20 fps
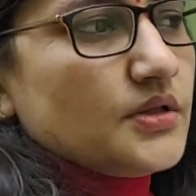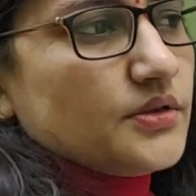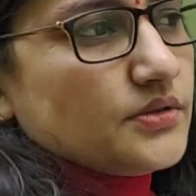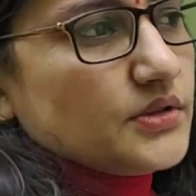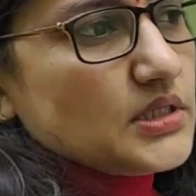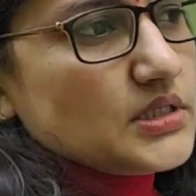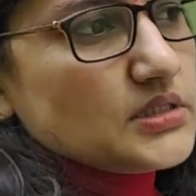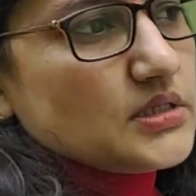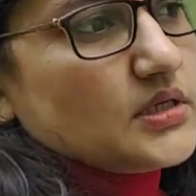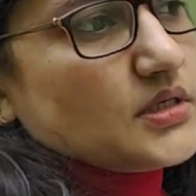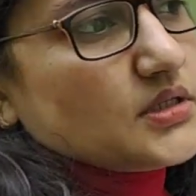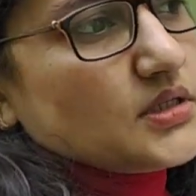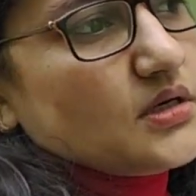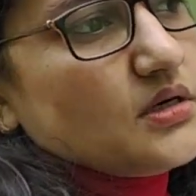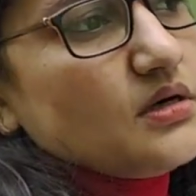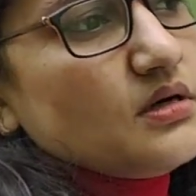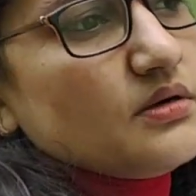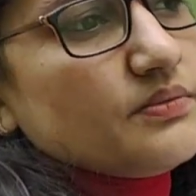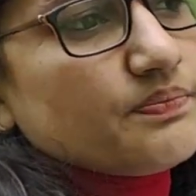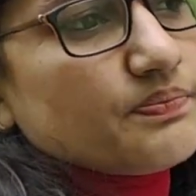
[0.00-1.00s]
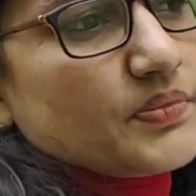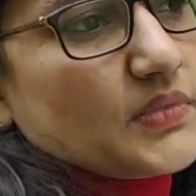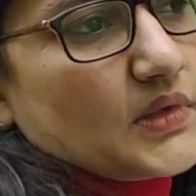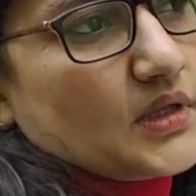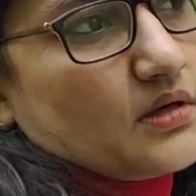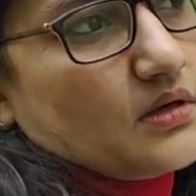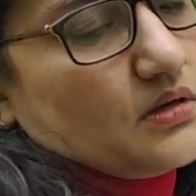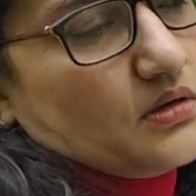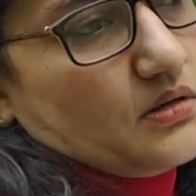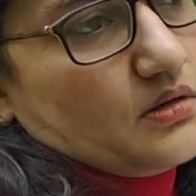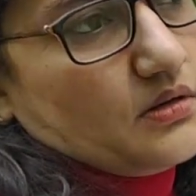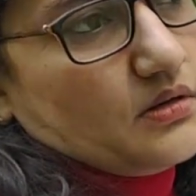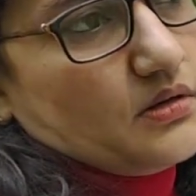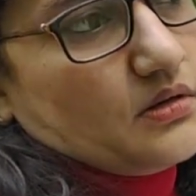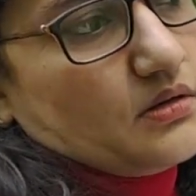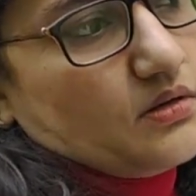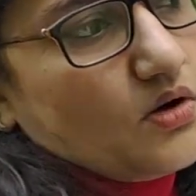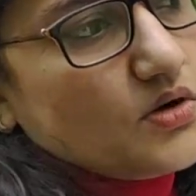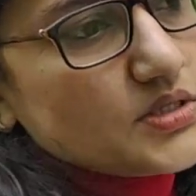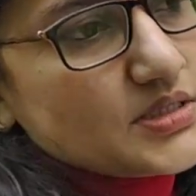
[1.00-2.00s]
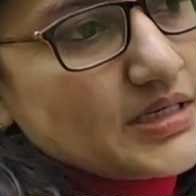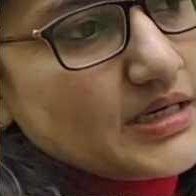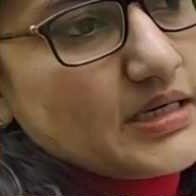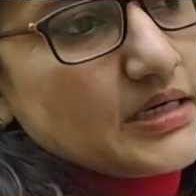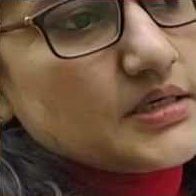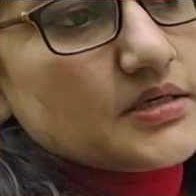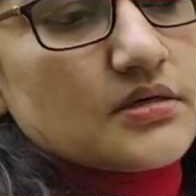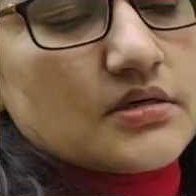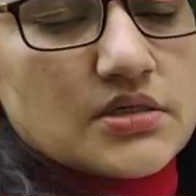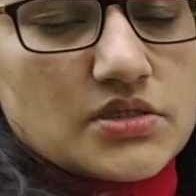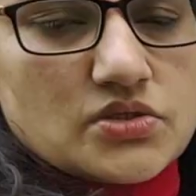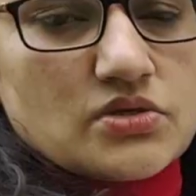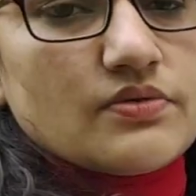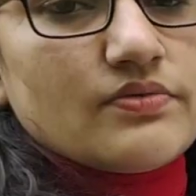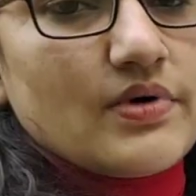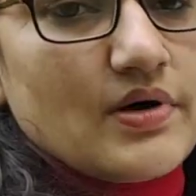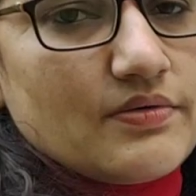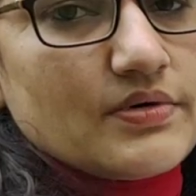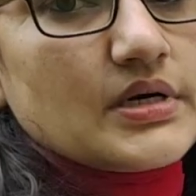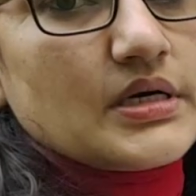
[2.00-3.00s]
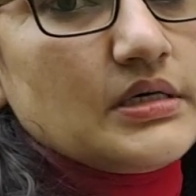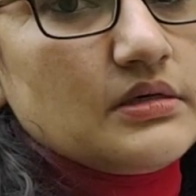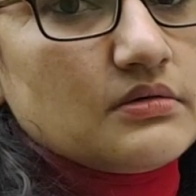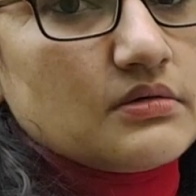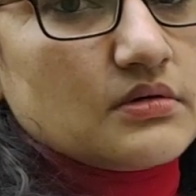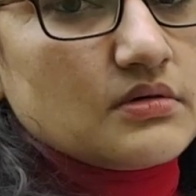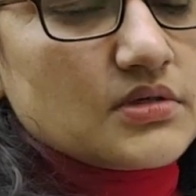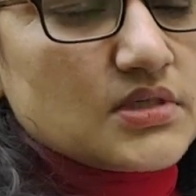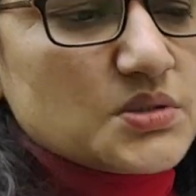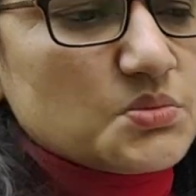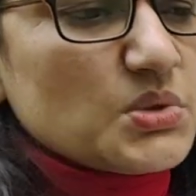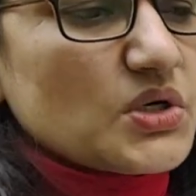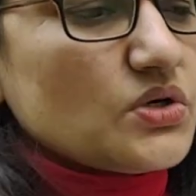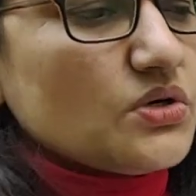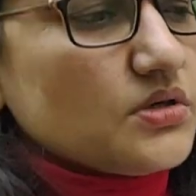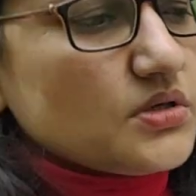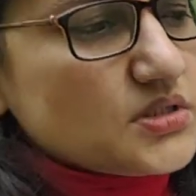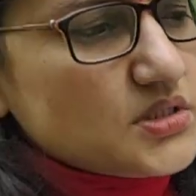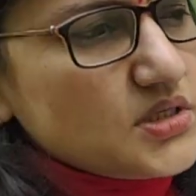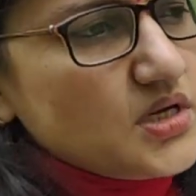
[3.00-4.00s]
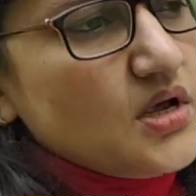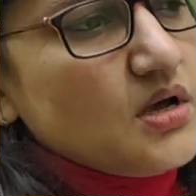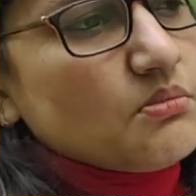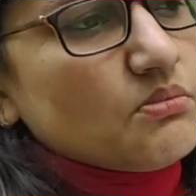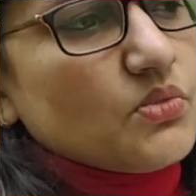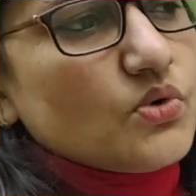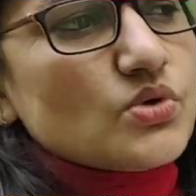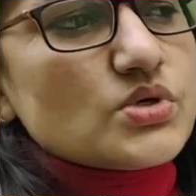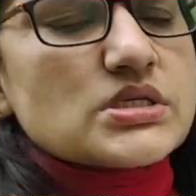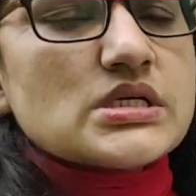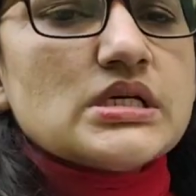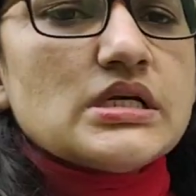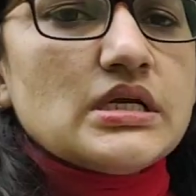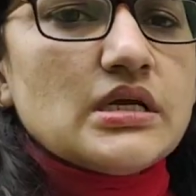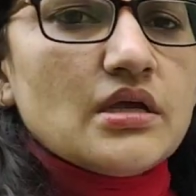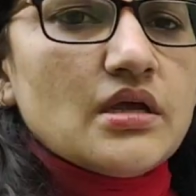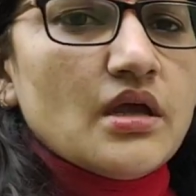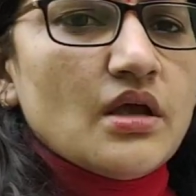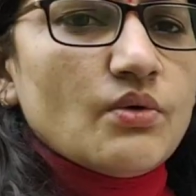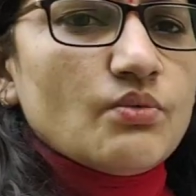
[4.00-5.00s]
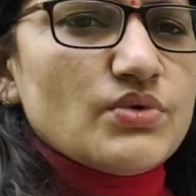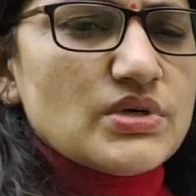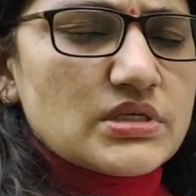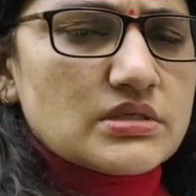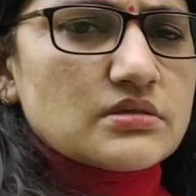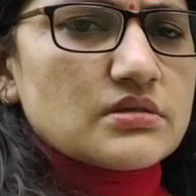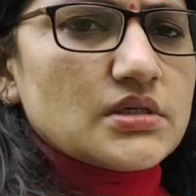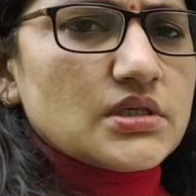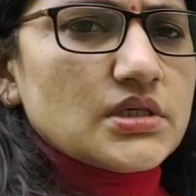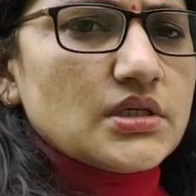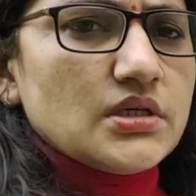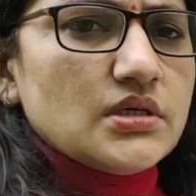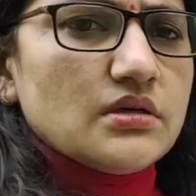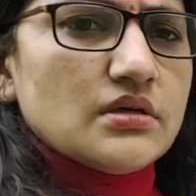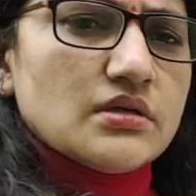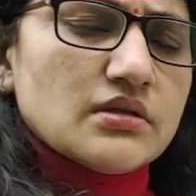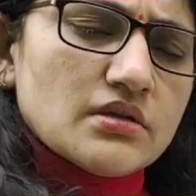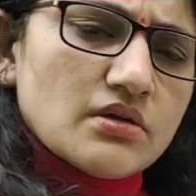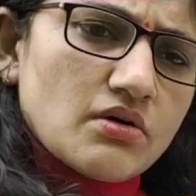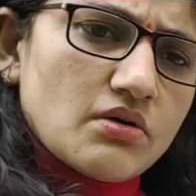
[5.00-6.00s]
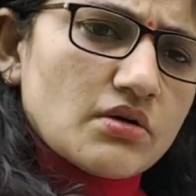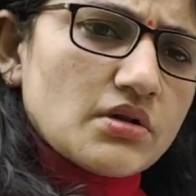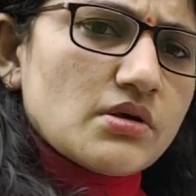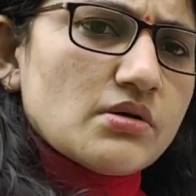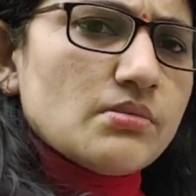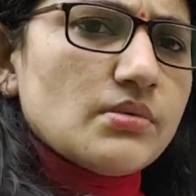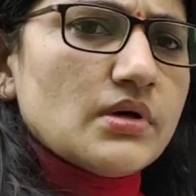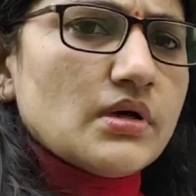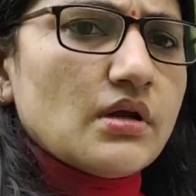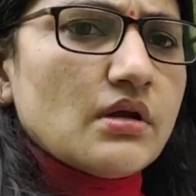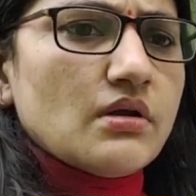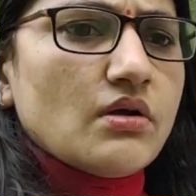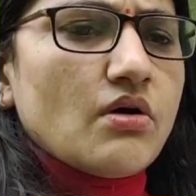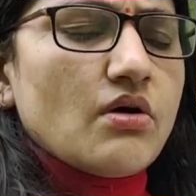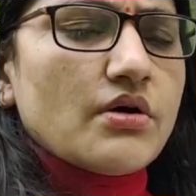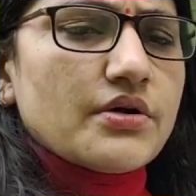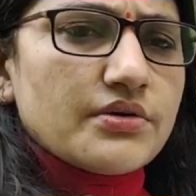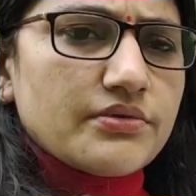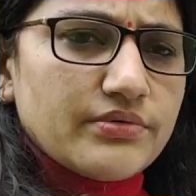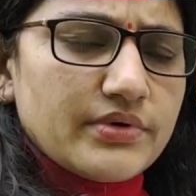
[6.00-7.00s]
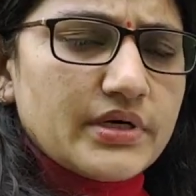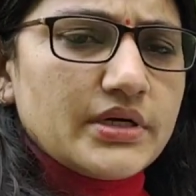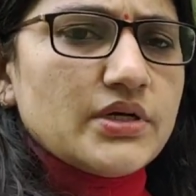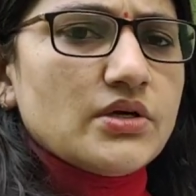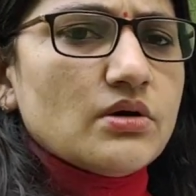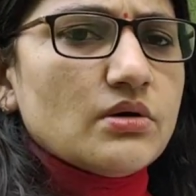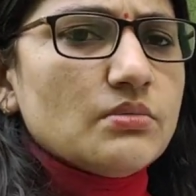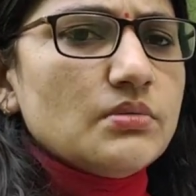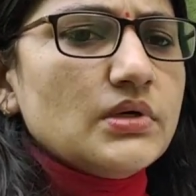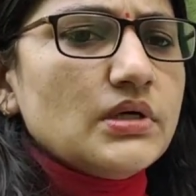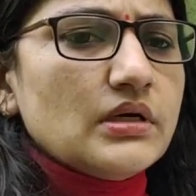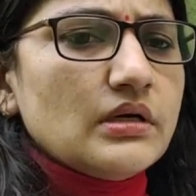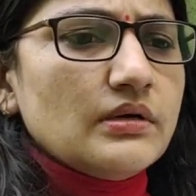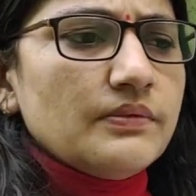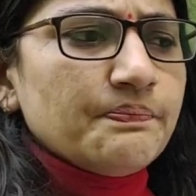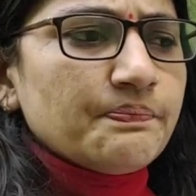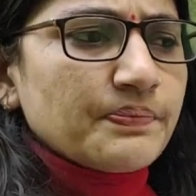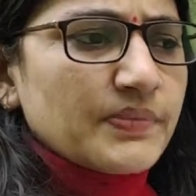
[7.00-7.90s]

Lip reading: These are the oscillators of our interest, because mostly we study in the audio world or video world